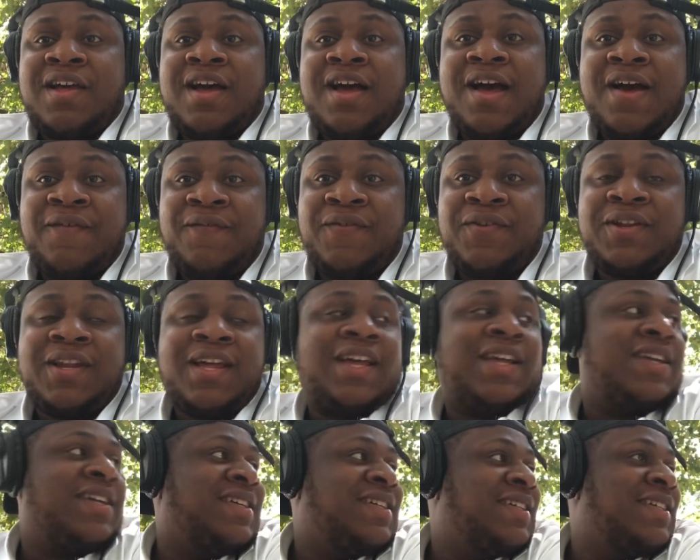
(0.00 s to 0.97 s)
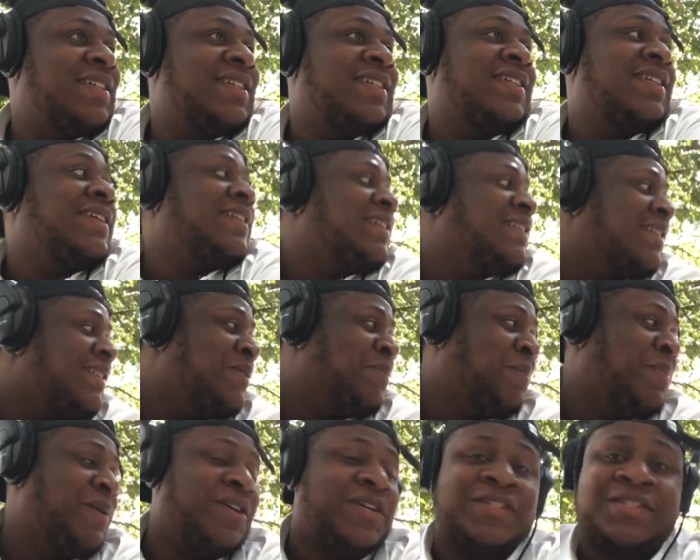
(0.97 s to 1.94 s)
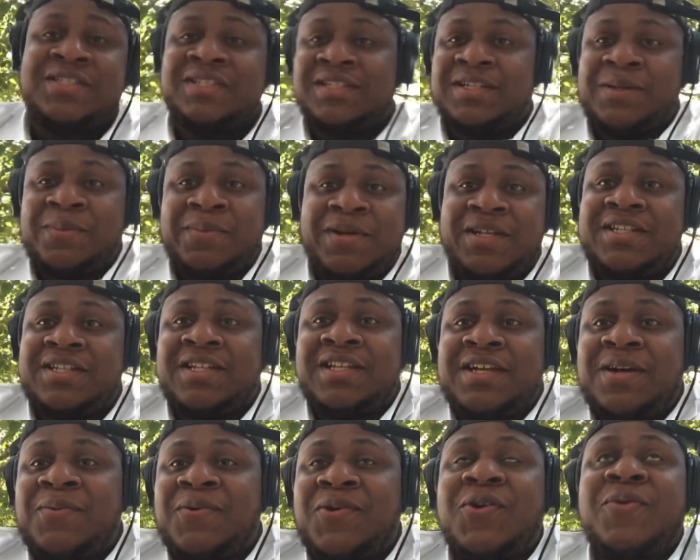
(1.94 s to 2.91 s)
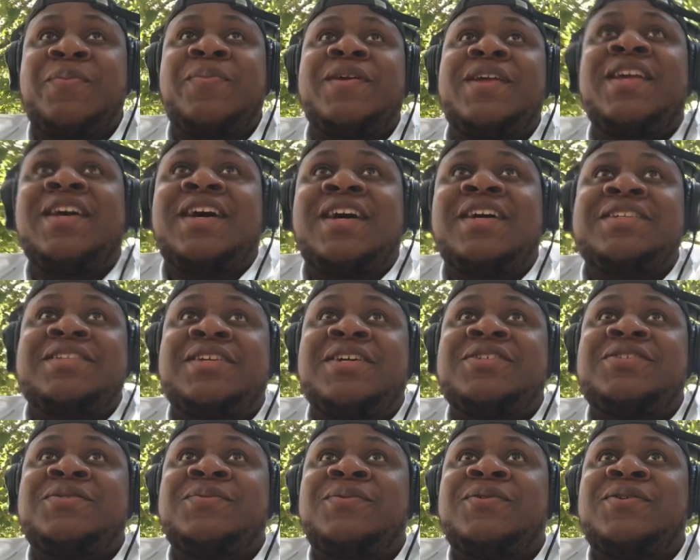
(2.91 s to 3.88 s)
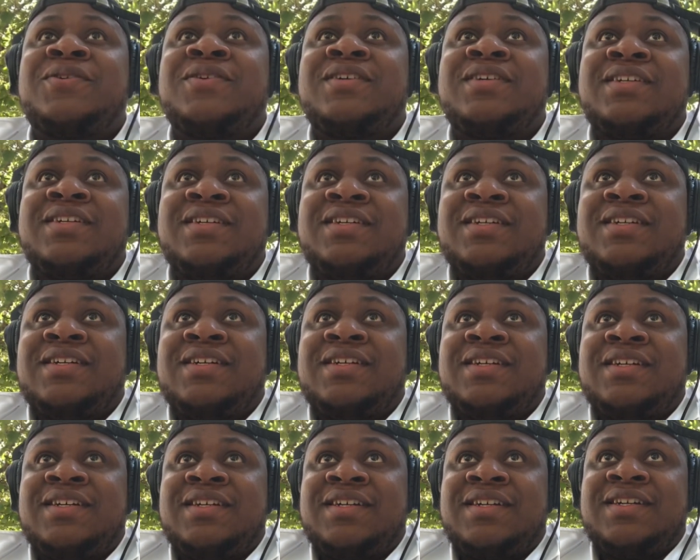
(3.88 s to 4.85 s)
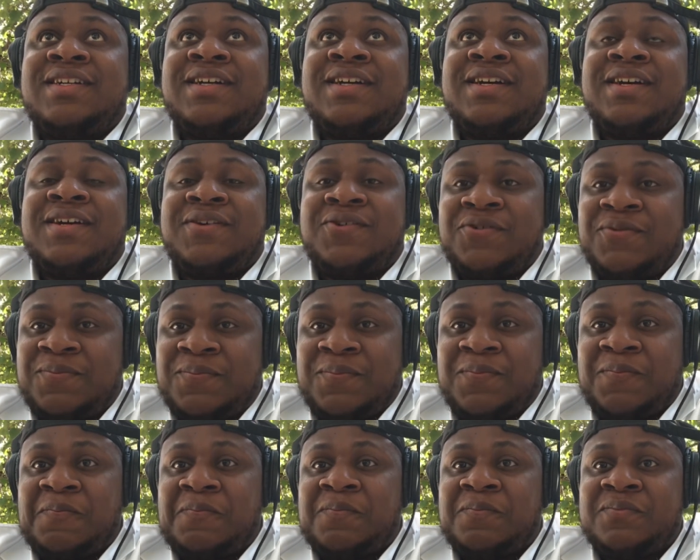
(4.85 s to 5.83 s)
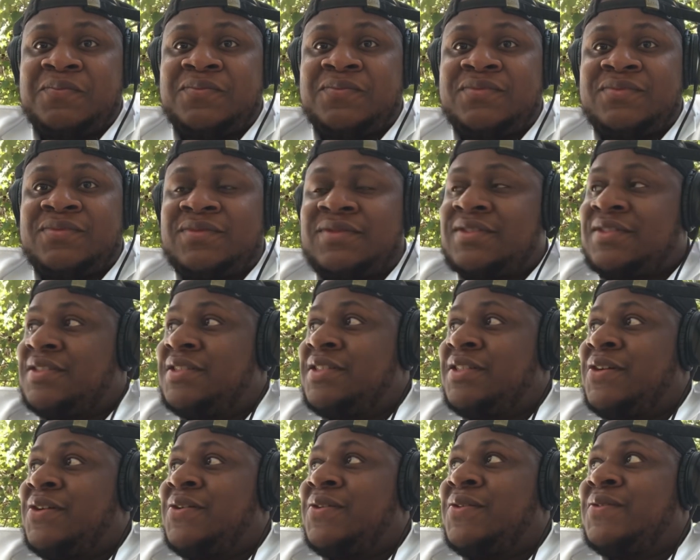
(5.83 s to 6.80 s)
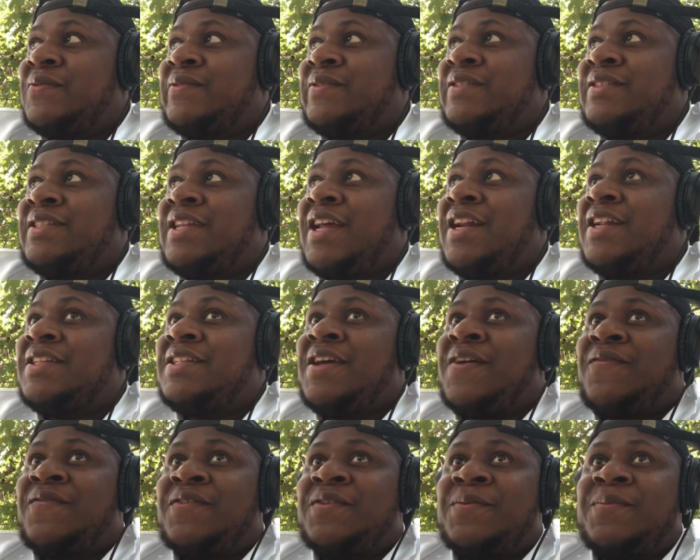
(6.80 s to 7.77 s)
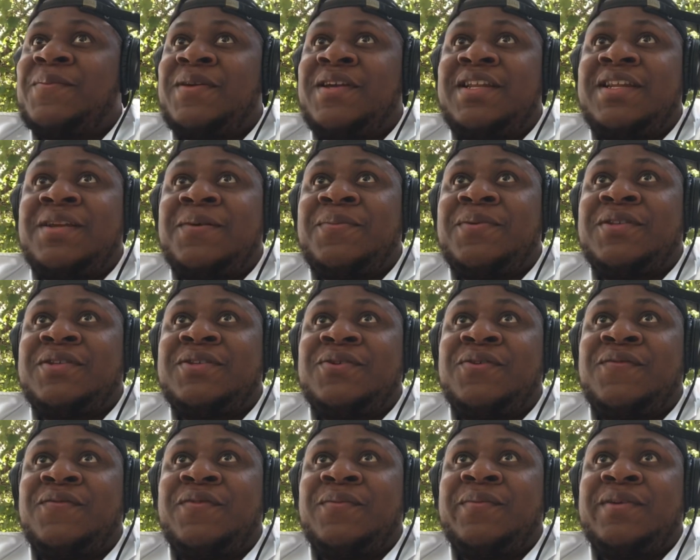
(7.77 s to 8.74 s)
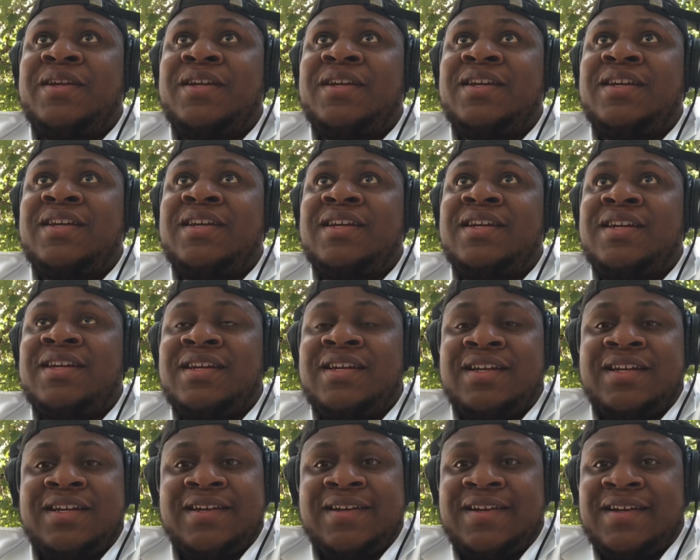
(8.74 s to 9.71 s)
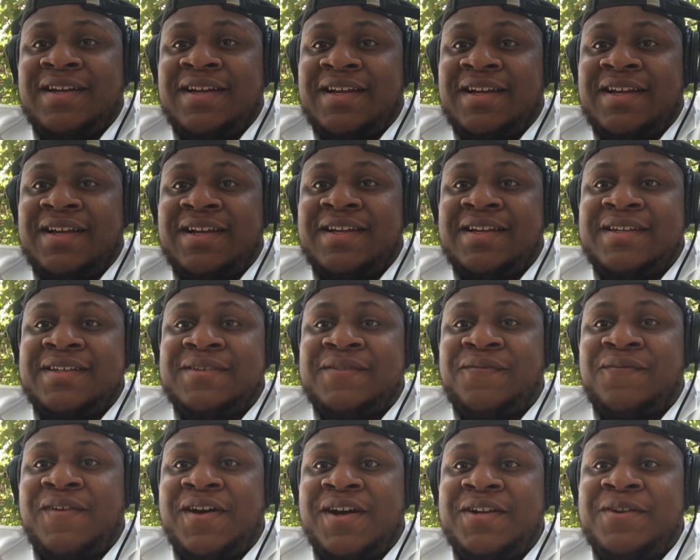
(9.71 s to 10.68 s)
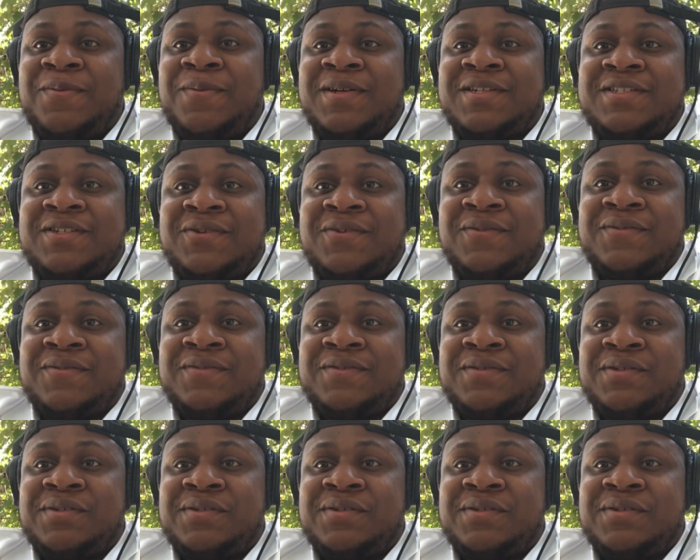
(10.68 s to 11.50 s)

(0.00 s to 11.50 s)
I feel like spiritually, mentally, I'm gonna be untouchable. Um, so that'll definitely be number two for me is finding myself.